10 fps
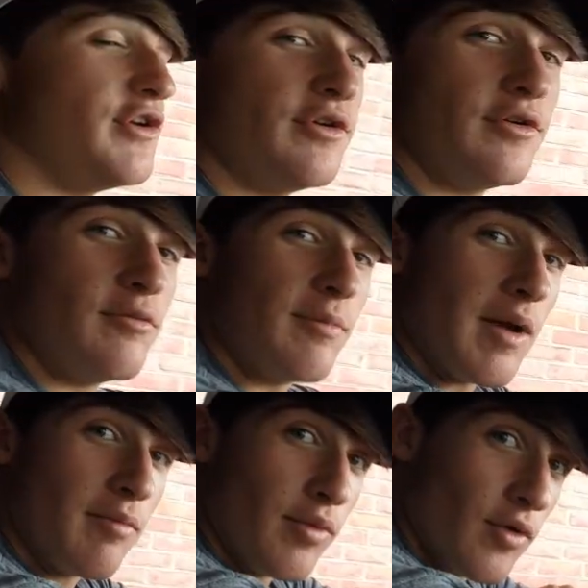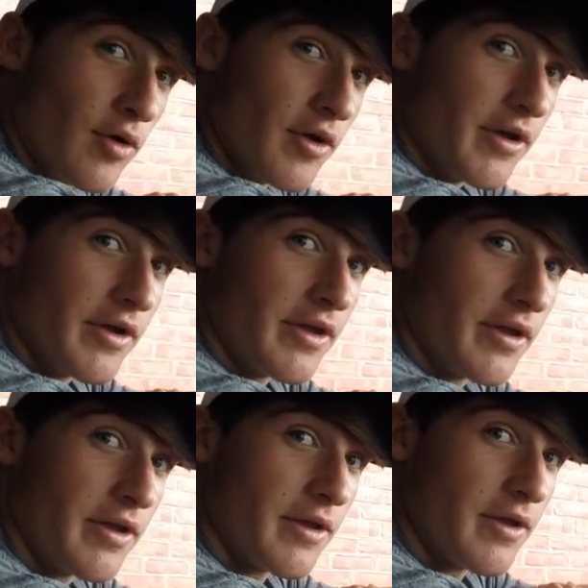to my boy,
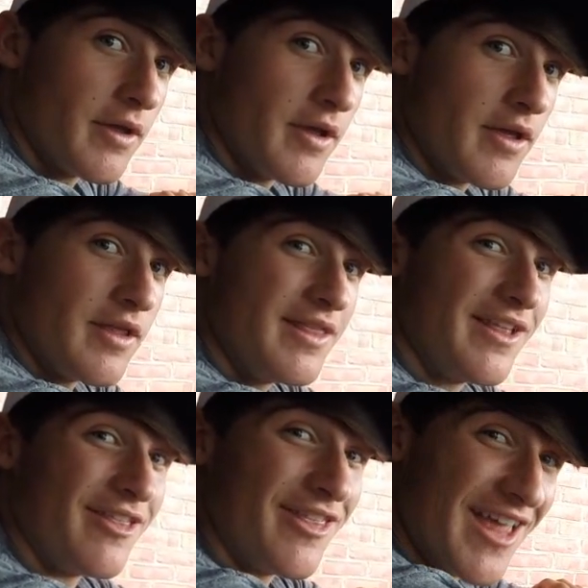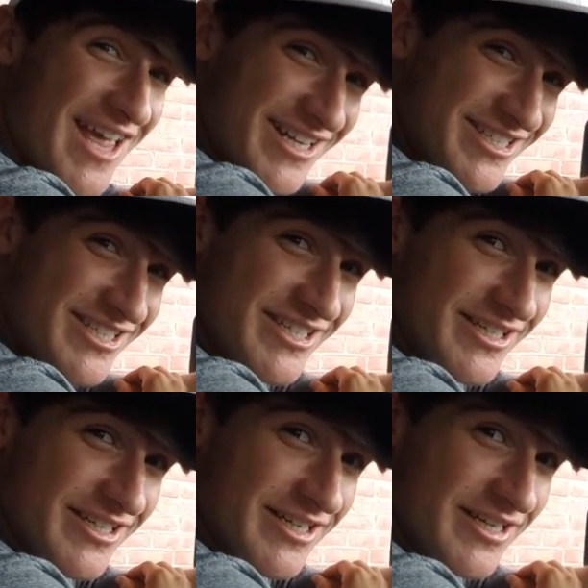the
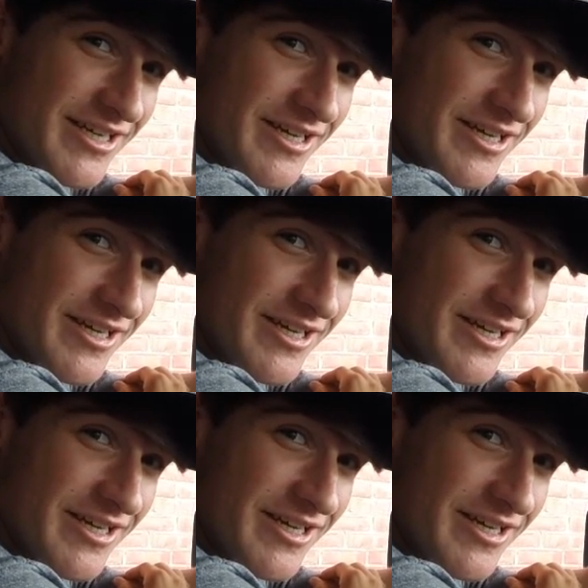legend,